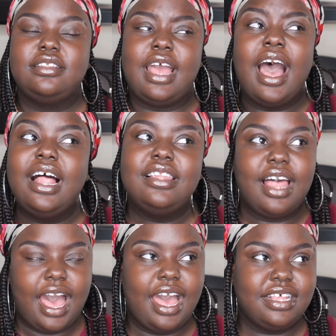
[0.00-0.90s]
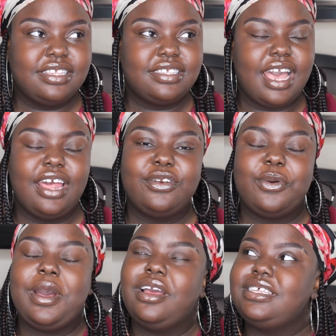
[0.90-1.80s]
Not a lot. I don't
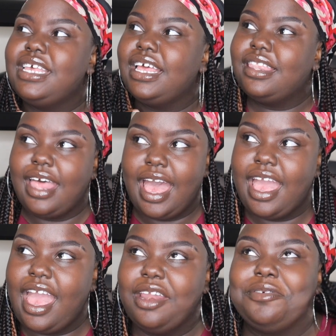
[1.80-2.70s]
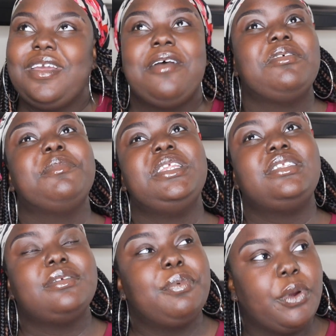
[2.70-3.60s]
know why I say a lot. I don't have that many
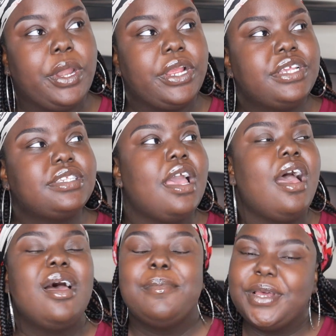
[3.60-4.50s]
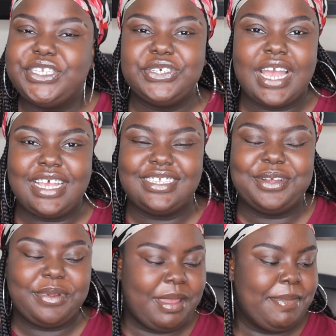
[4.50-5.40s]
supporters. But you guys
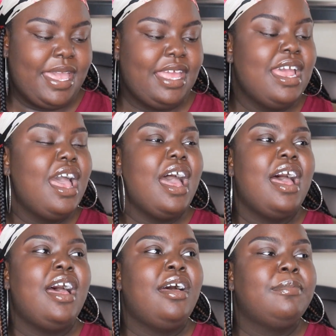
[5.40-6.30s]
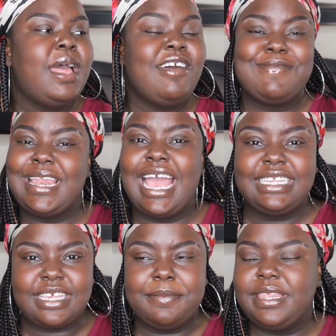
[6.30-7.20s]
know what I mean. Um, have been
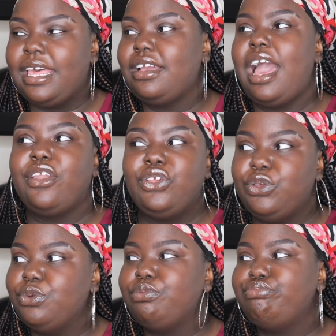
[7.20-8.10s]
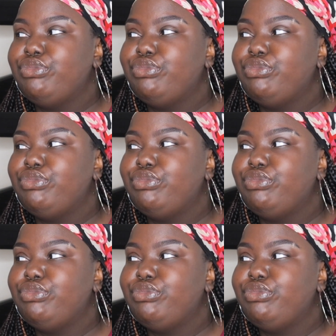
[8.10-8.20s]
asking me like how do you,